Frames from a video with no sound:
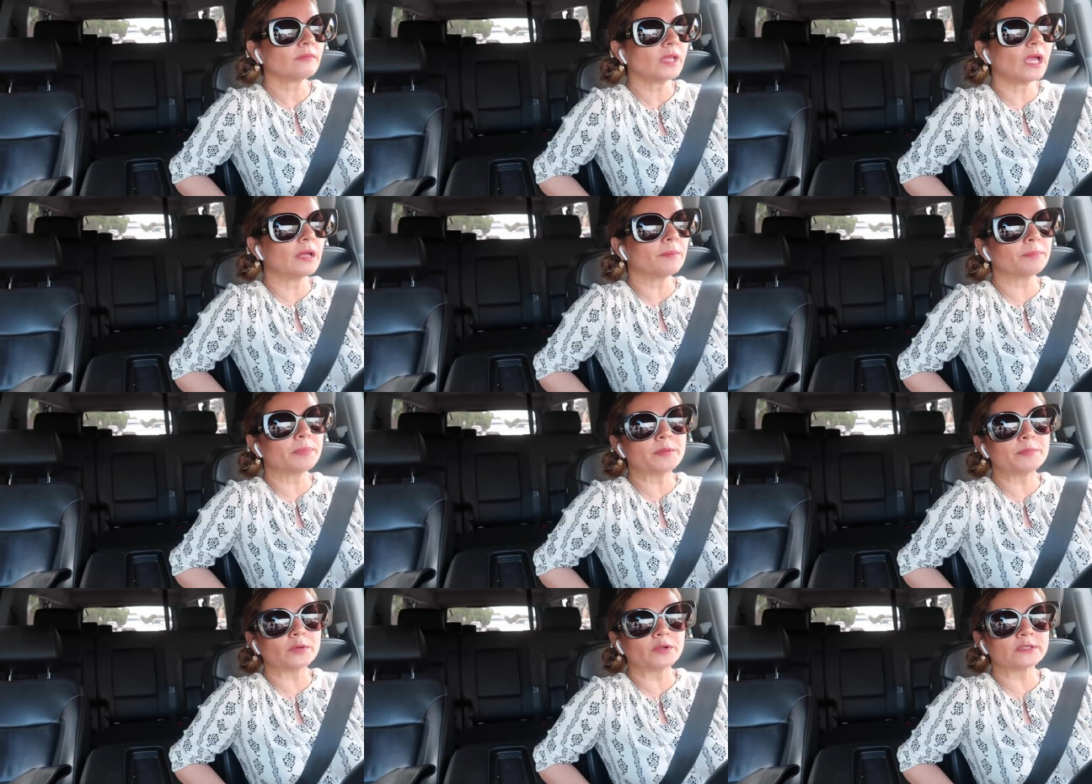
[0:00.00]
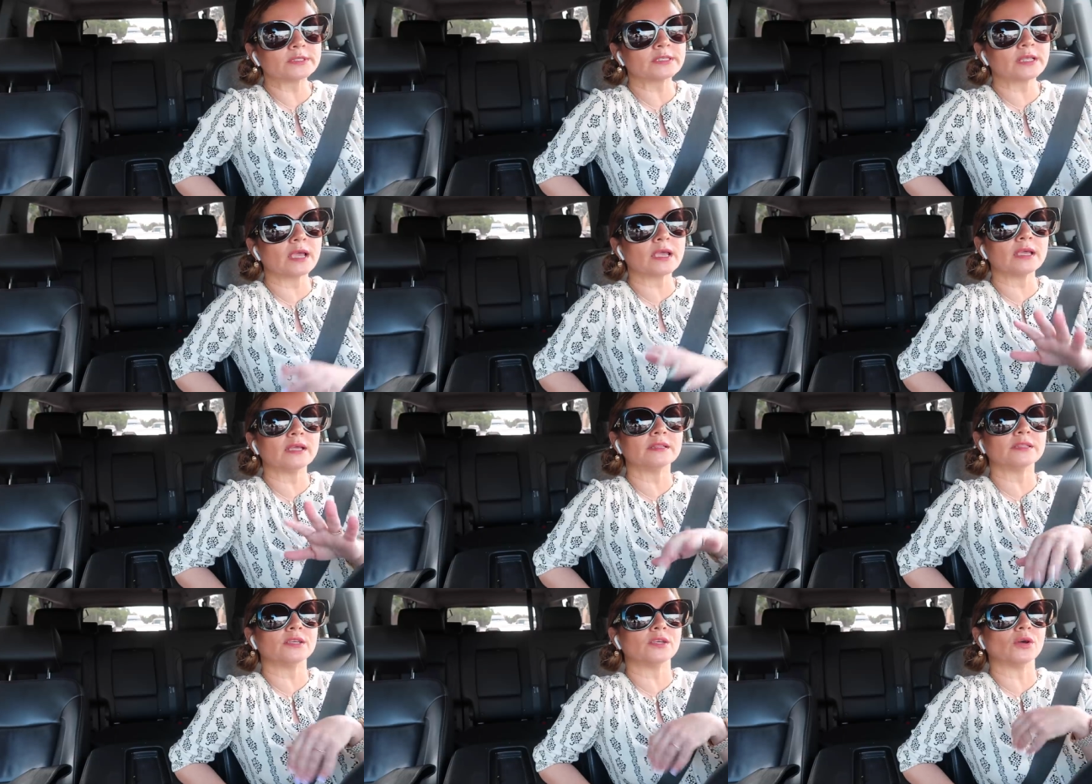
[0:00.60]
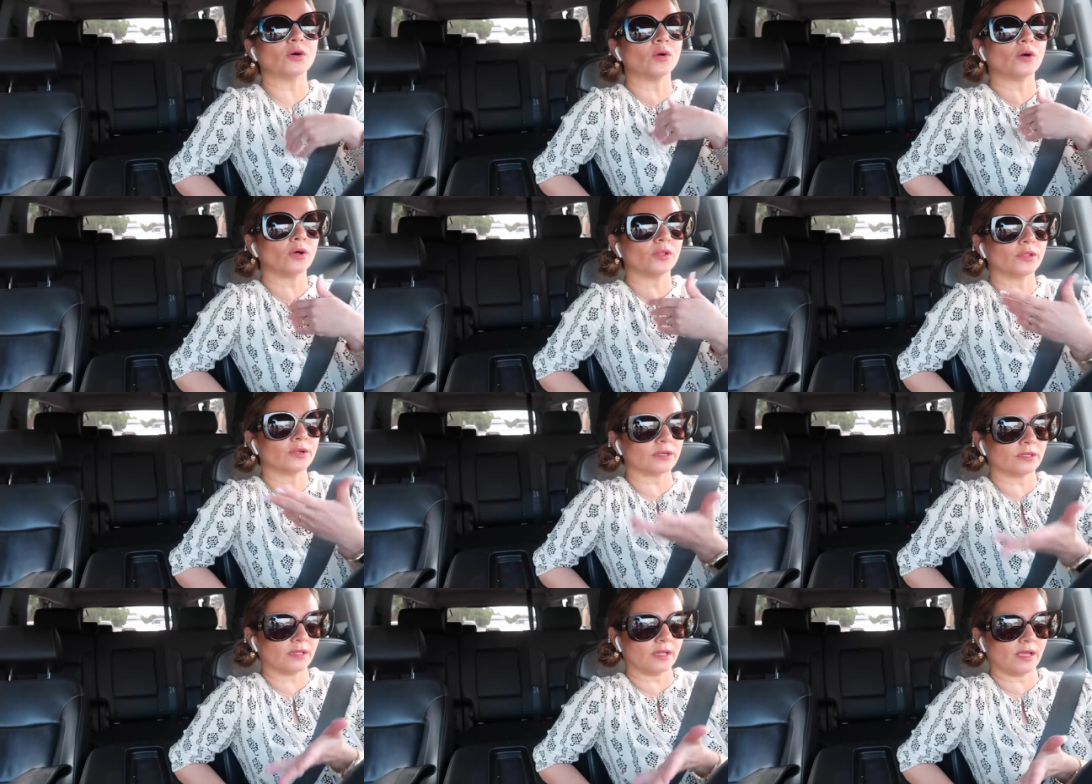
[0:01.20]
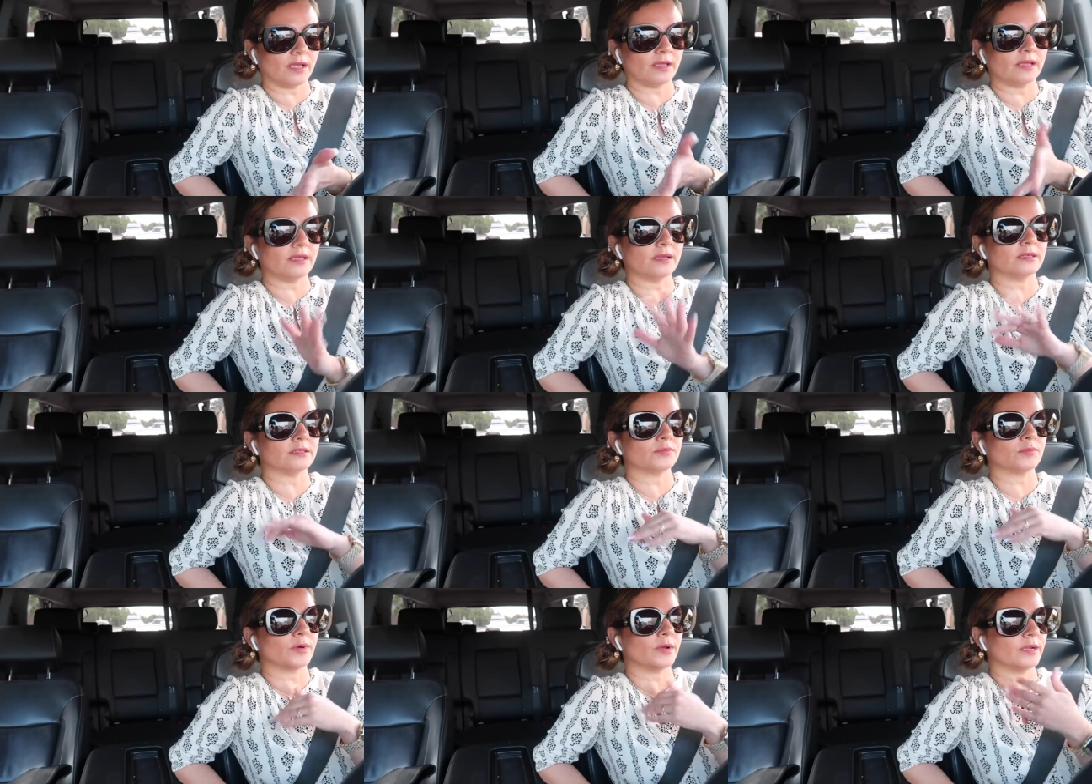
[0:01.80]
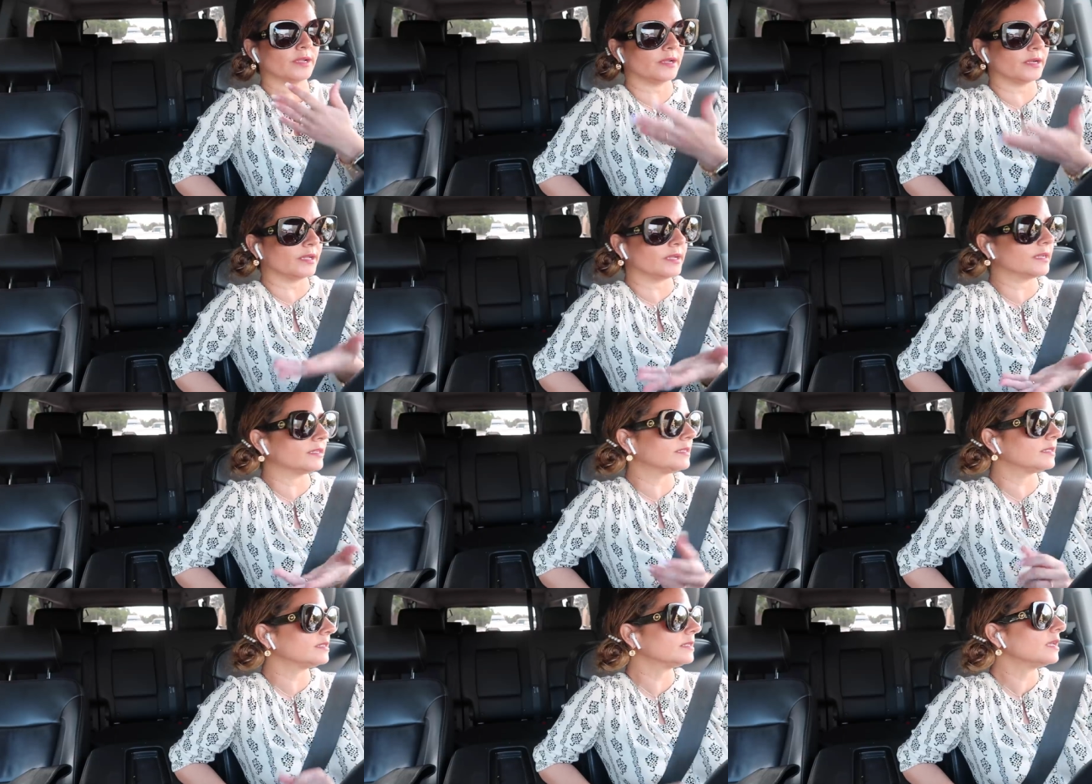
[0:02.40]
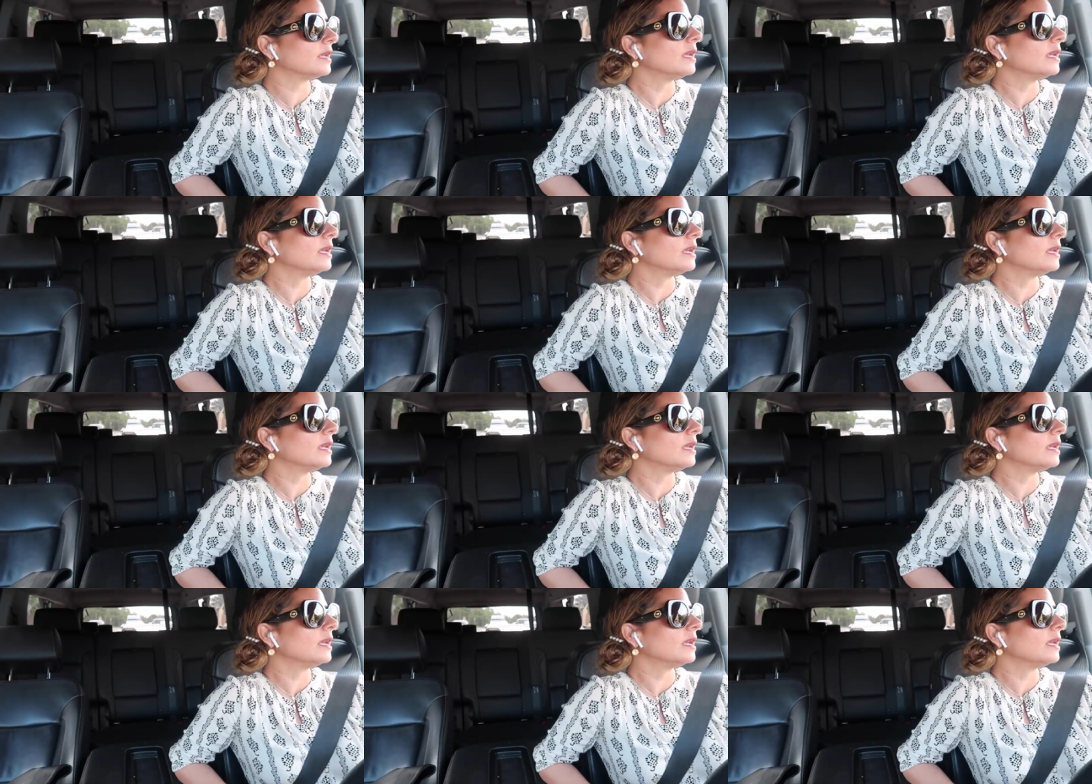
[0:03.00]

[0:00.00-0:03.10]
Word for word: And people say the other day is when it is.